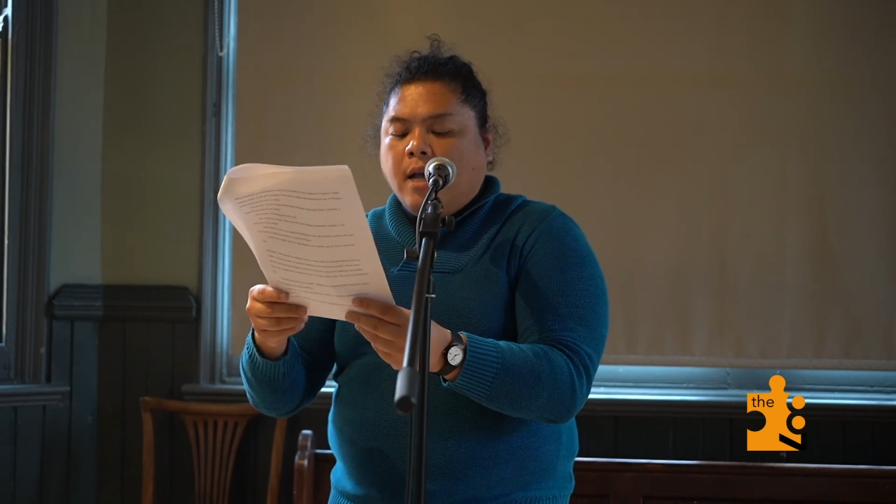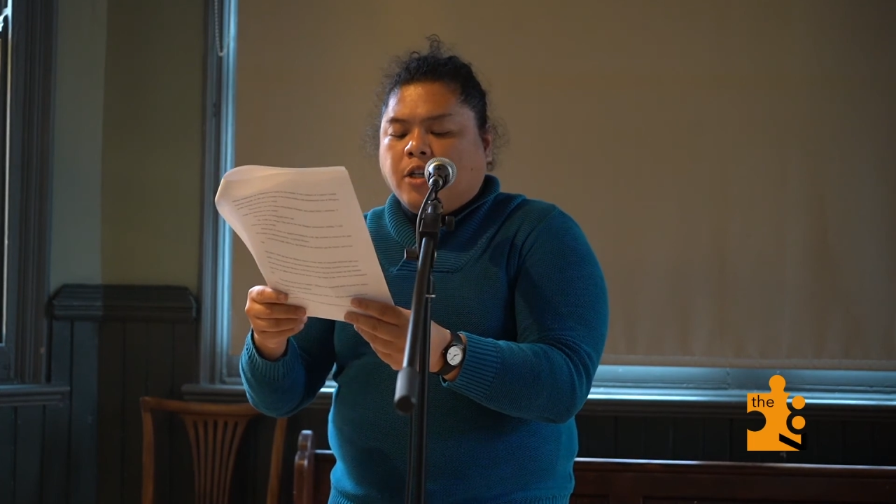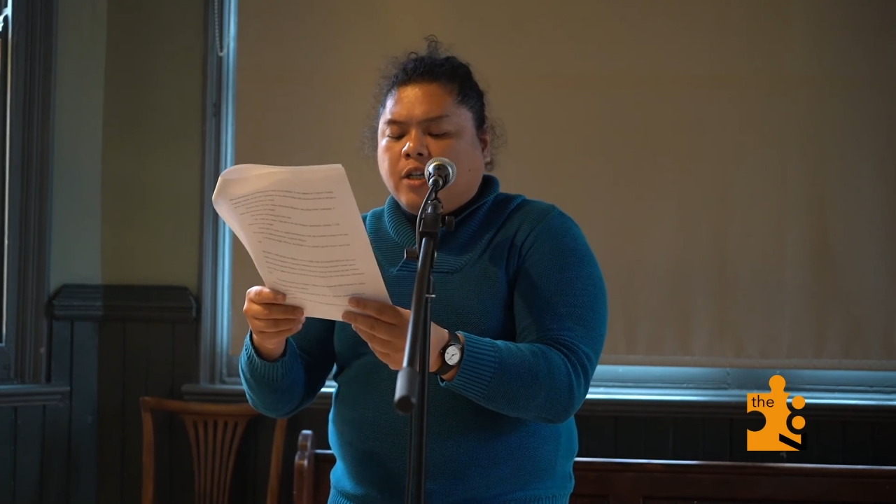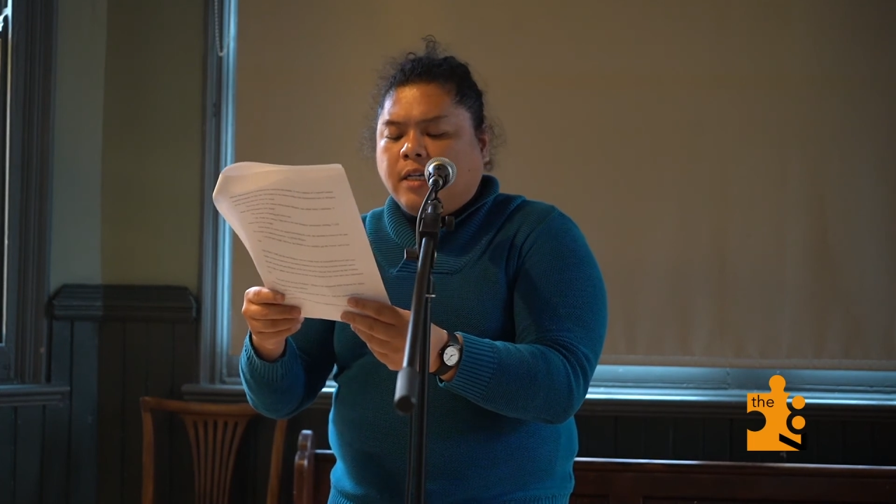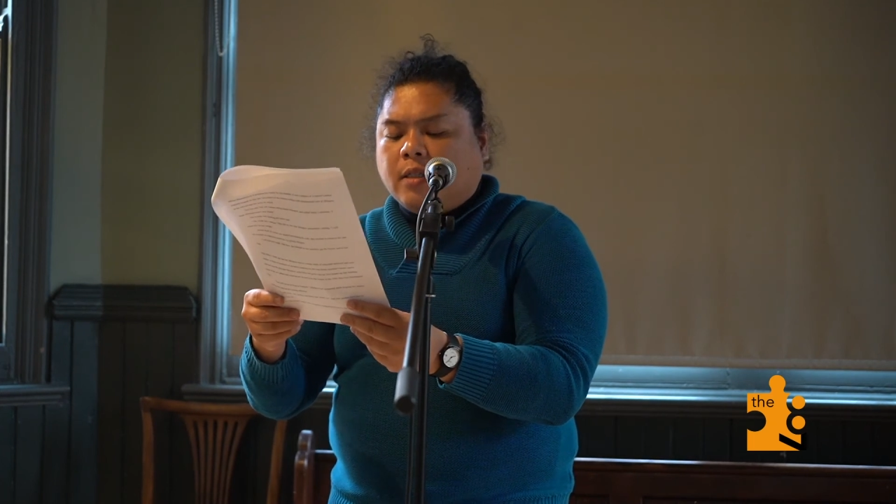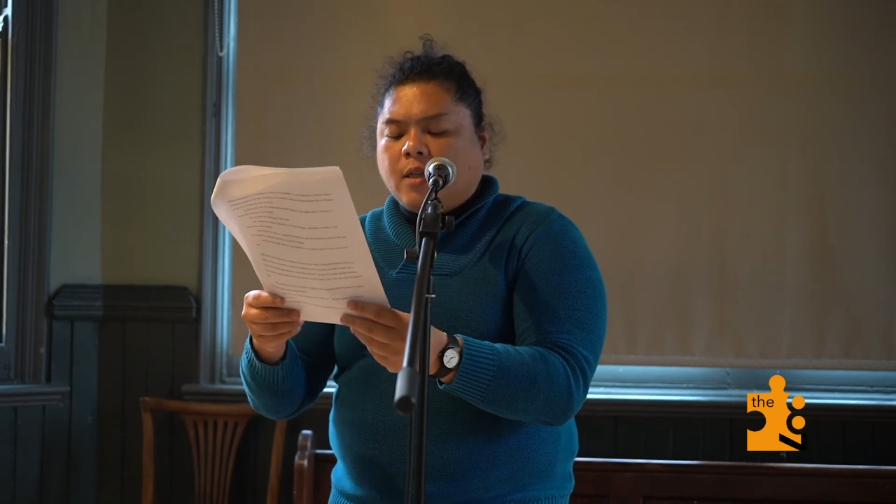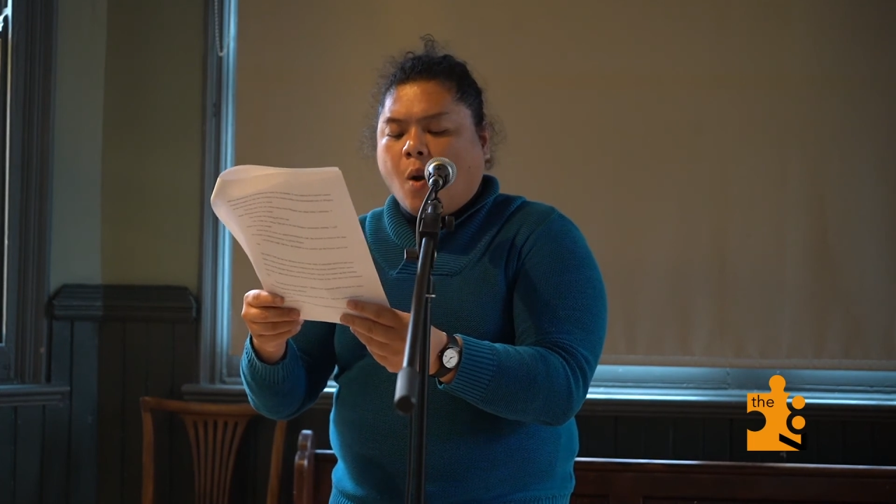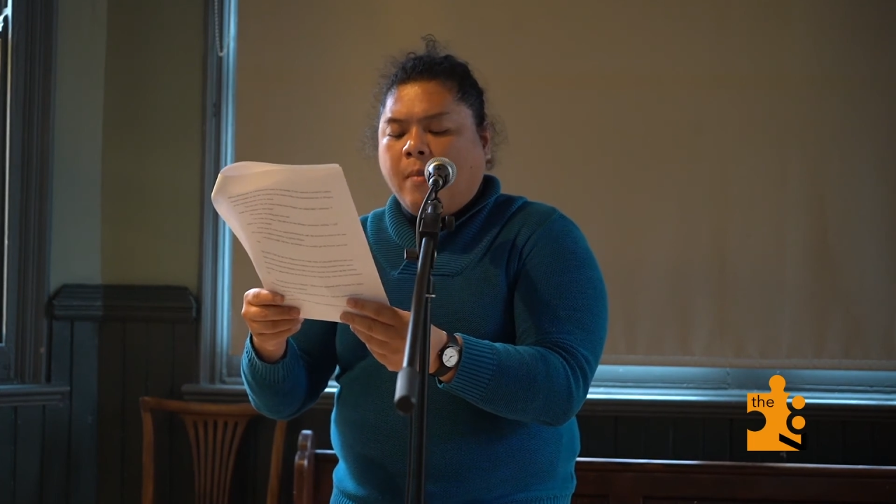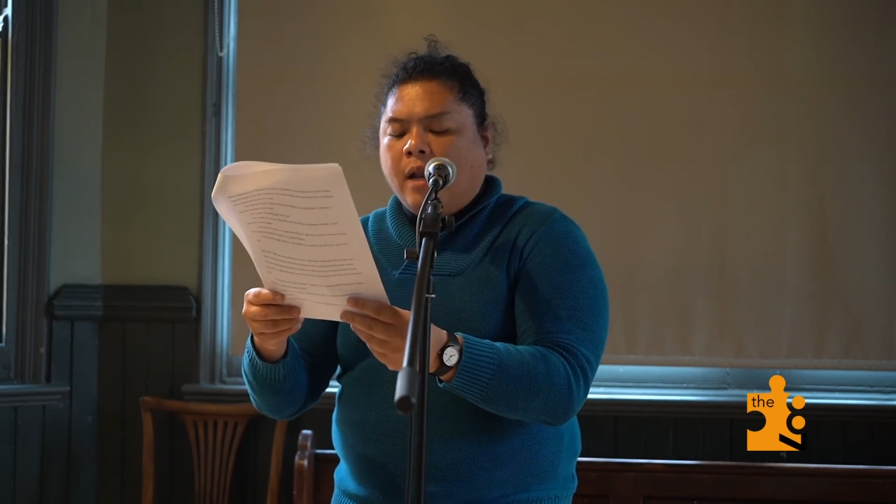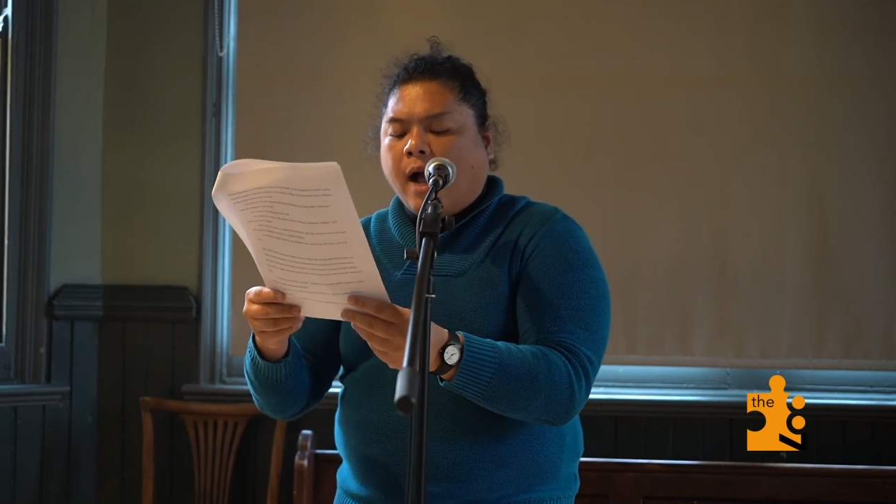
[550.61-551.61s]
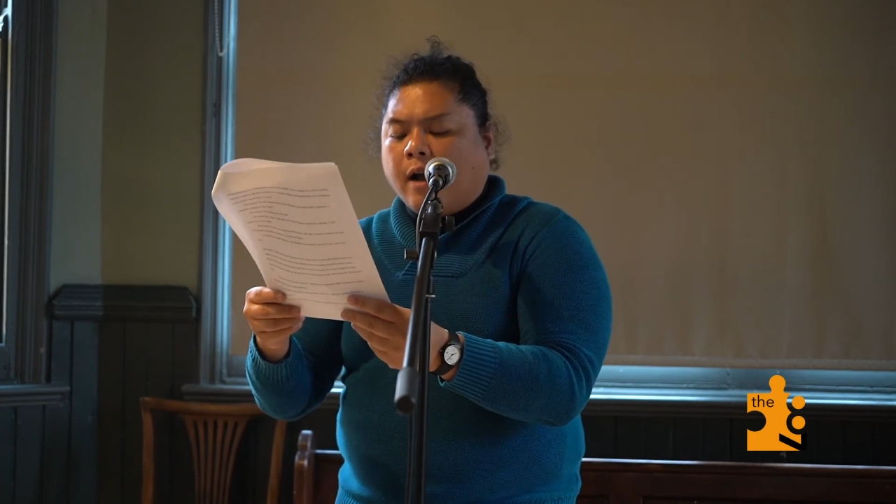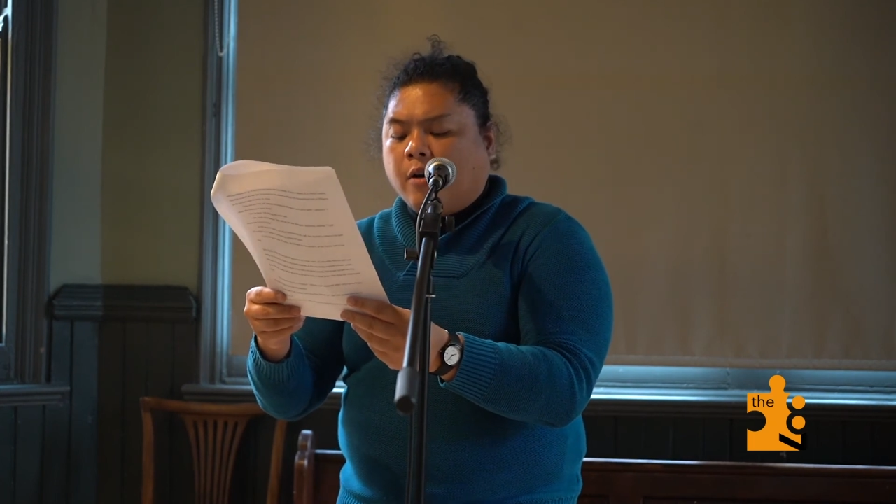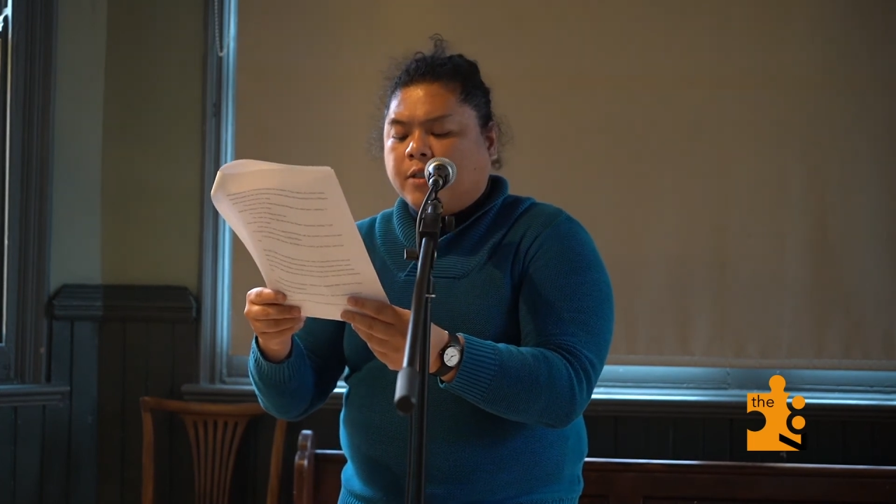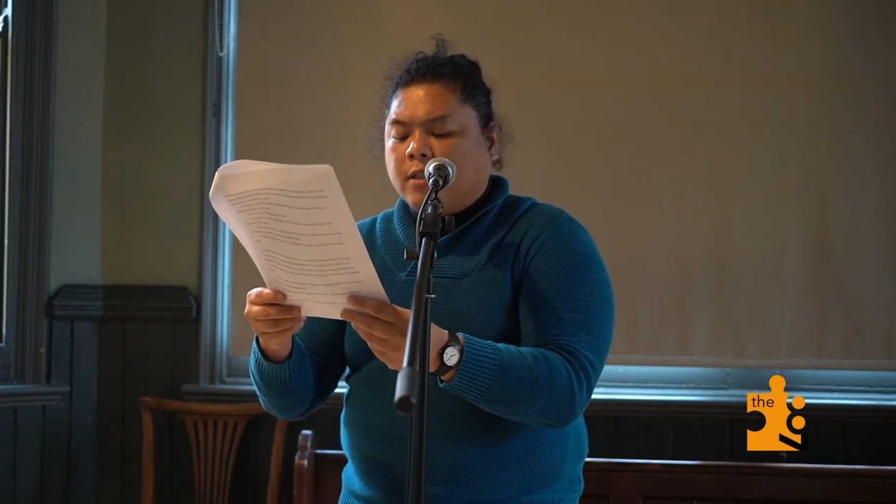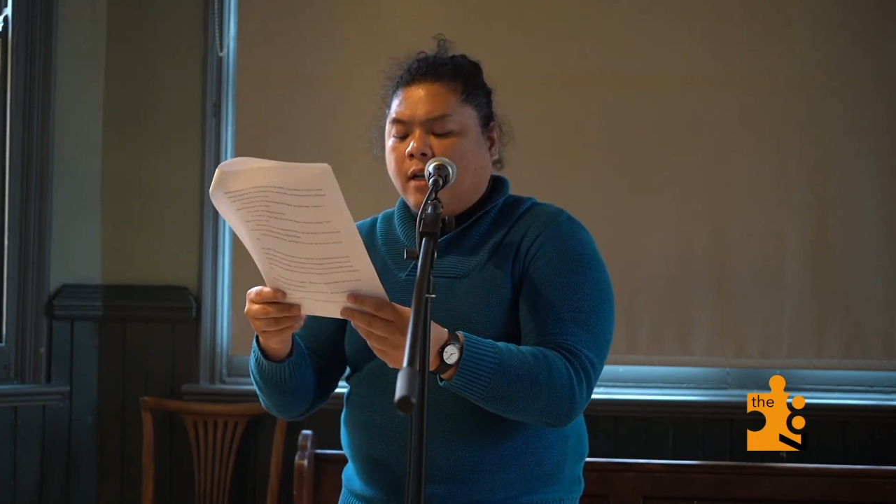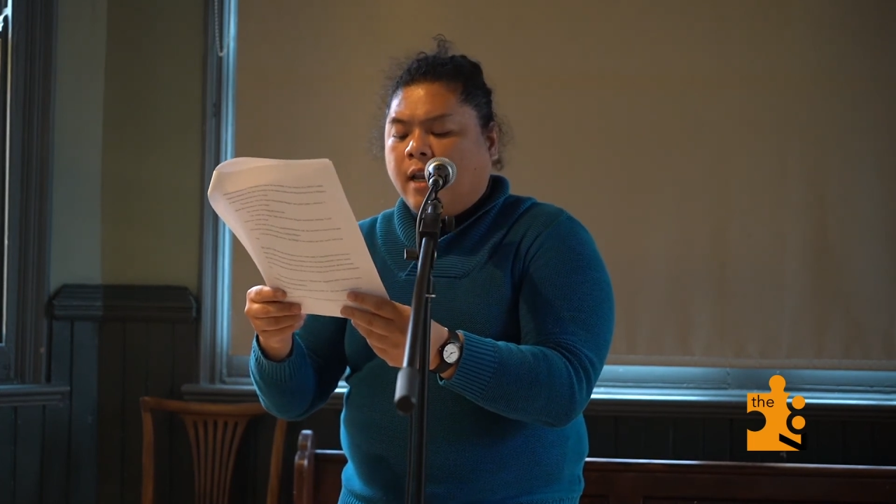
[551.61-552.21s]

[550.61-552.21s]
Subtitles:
She saw Milagros